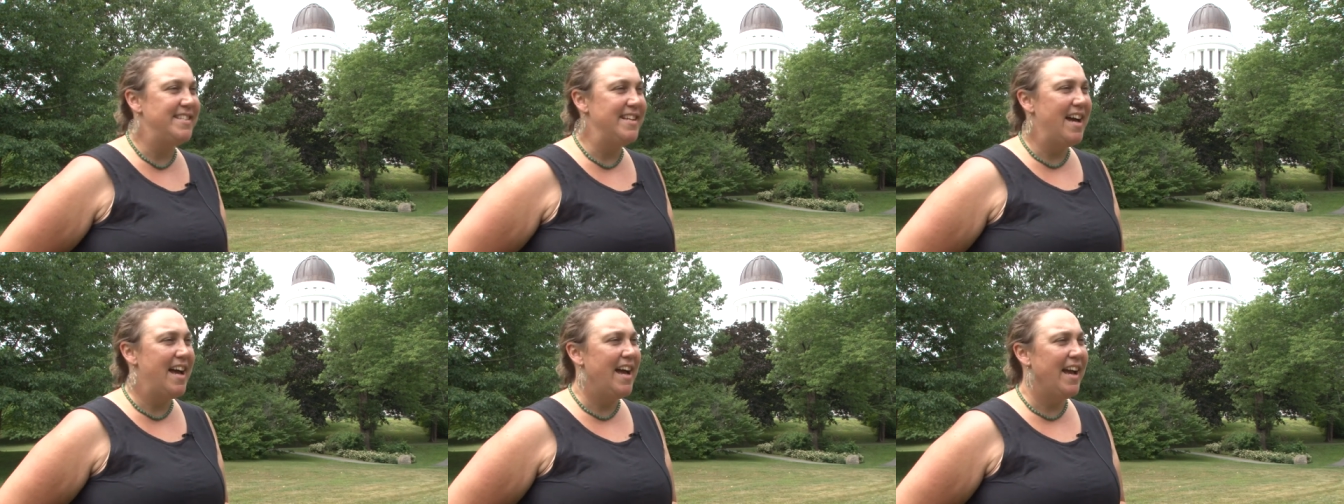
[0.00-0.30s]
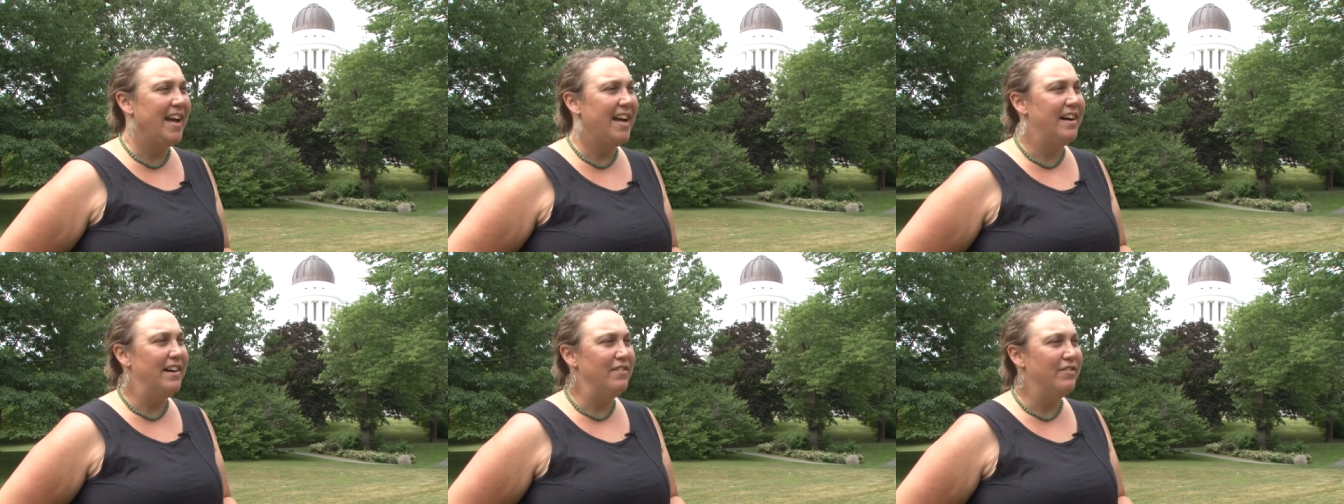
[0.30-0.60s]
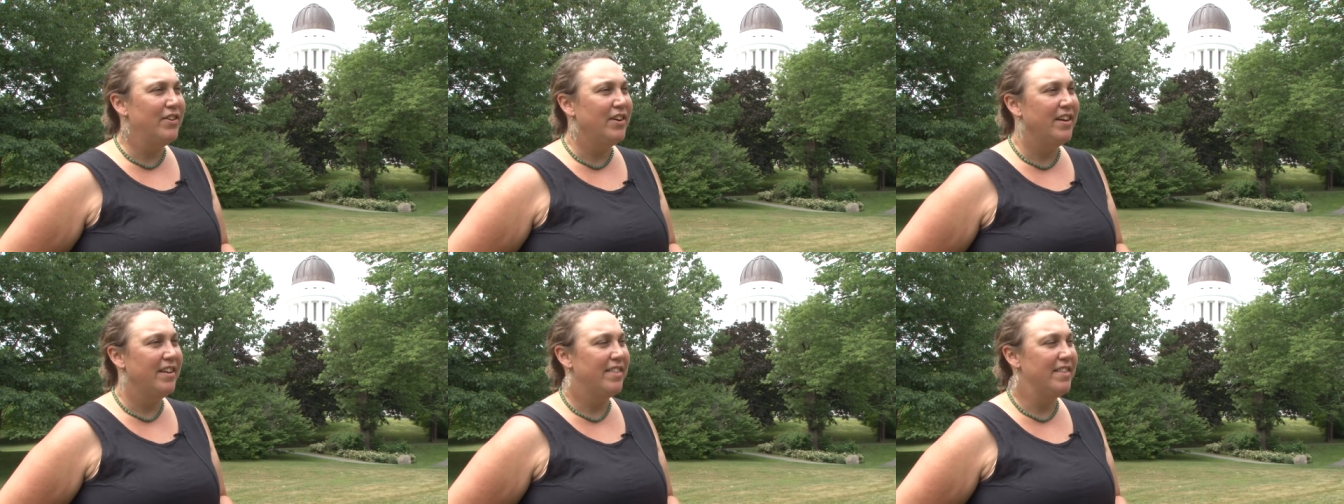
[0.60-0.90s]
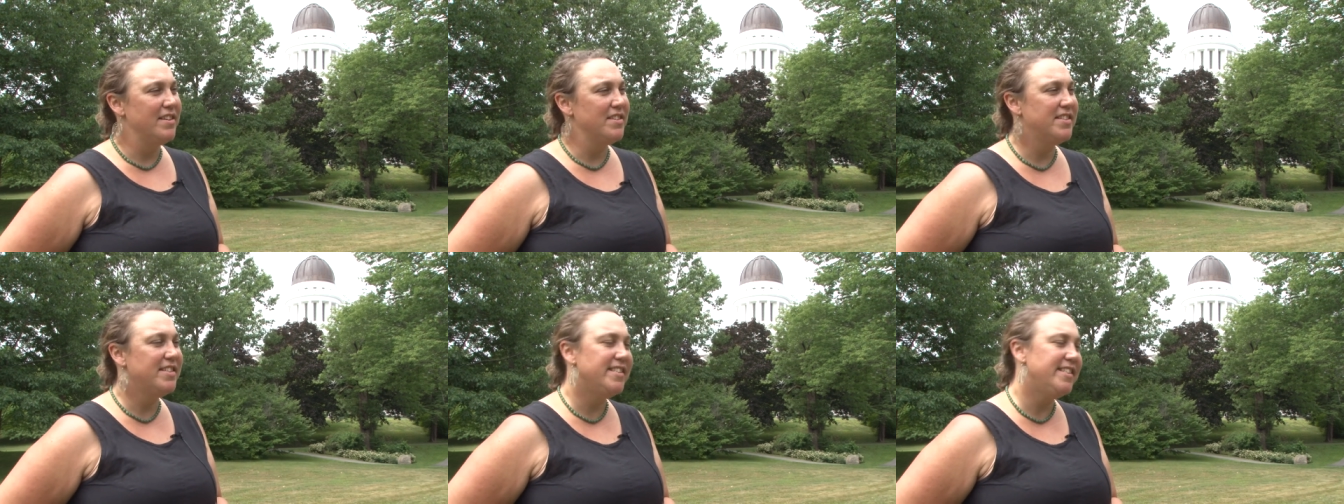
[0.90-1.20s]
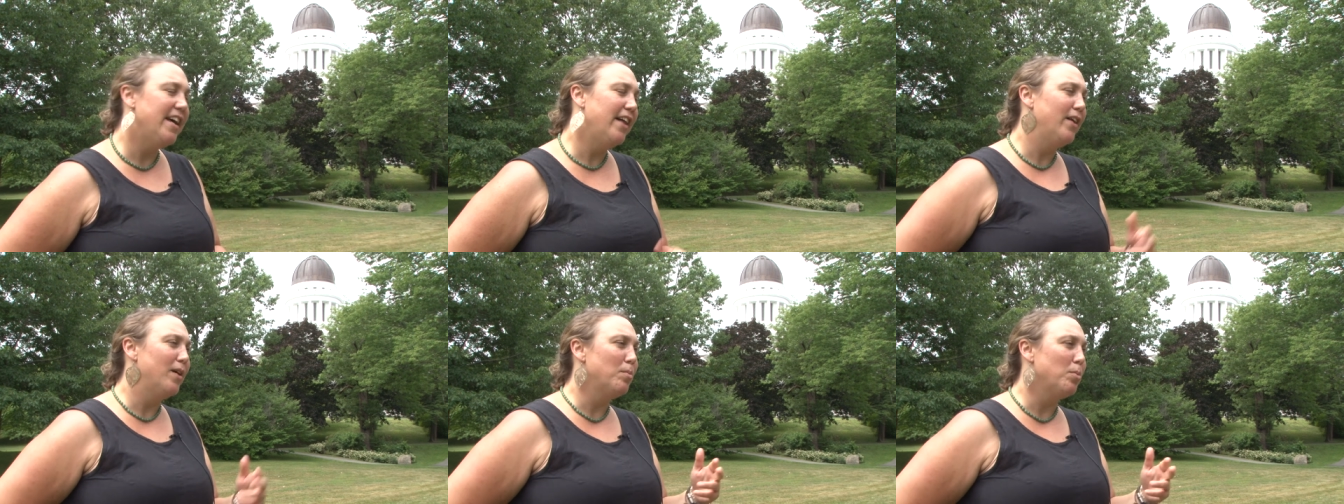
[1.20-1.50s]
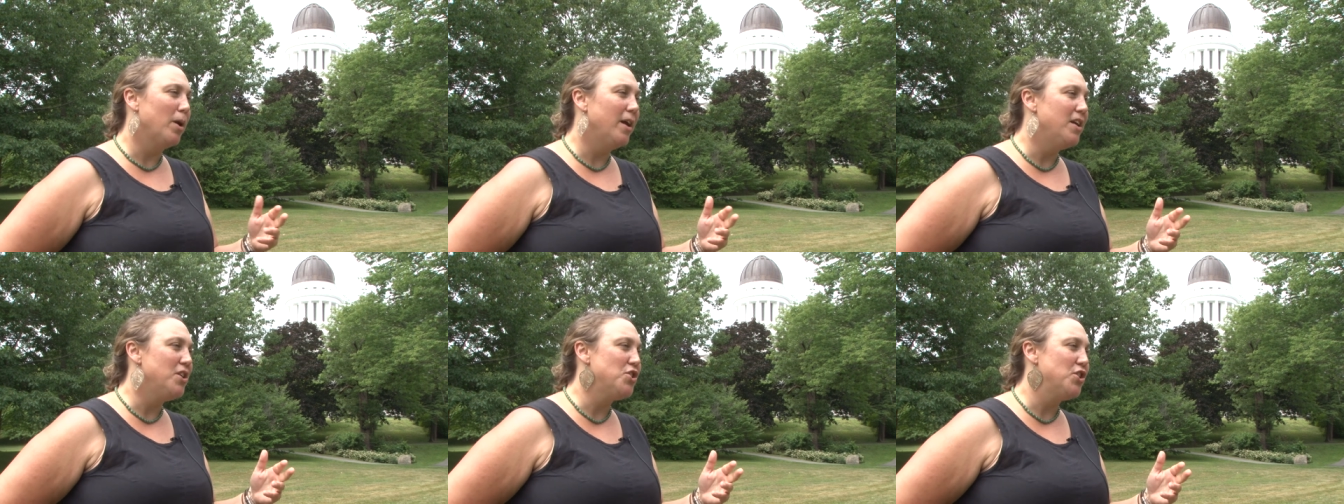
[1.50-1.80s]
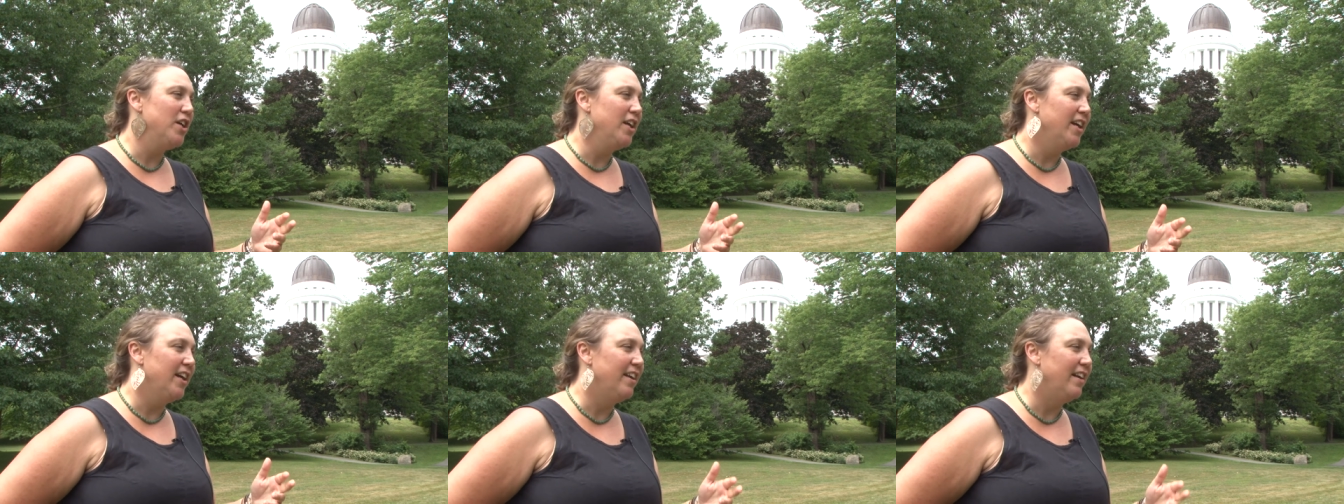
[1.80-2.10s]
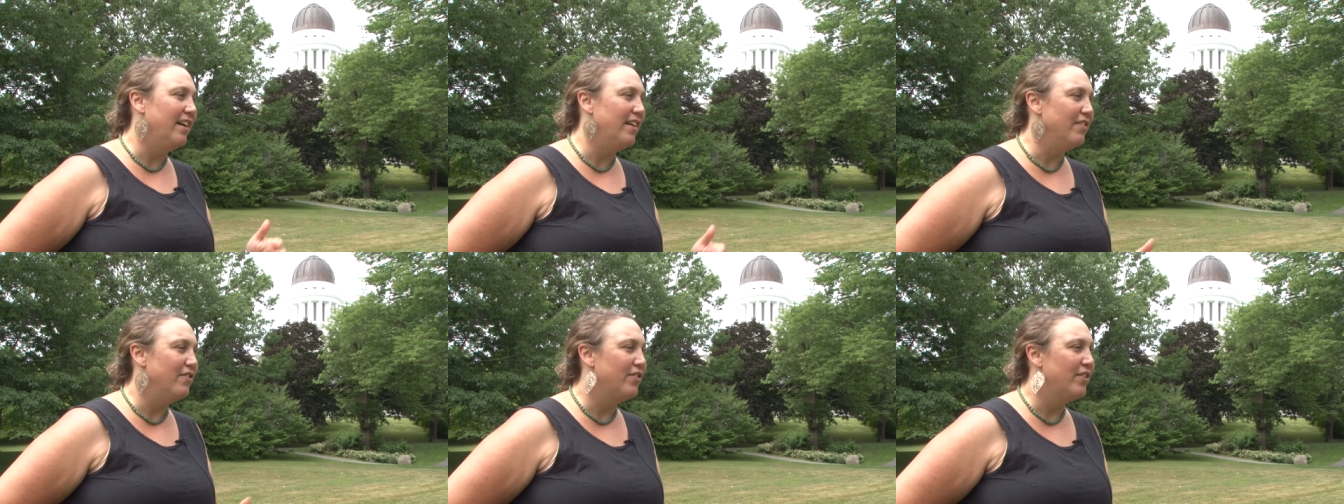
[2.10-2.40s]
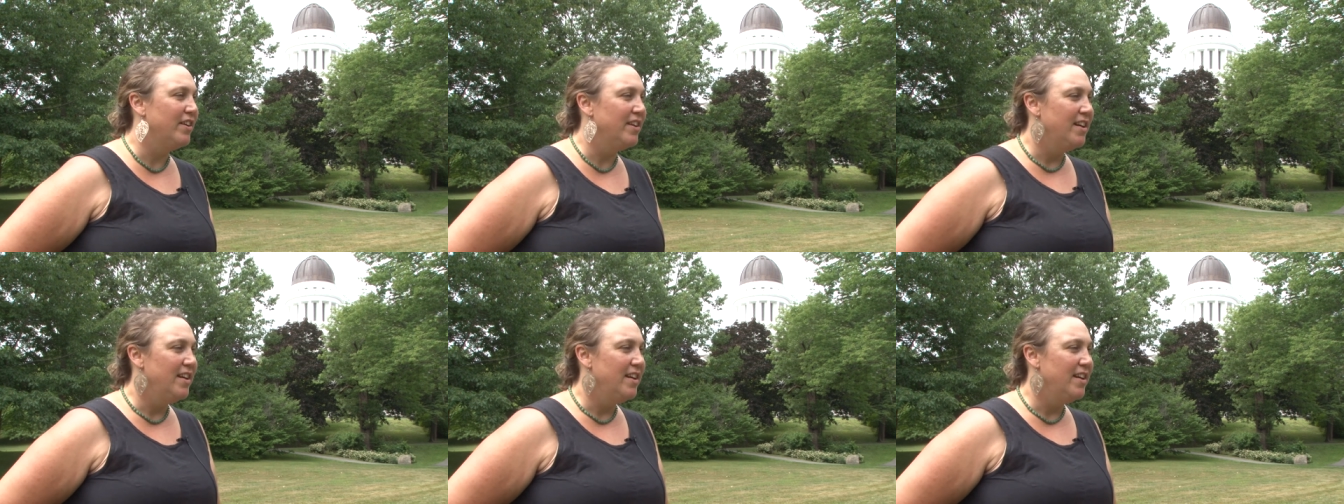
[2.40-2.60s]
day of the celebration of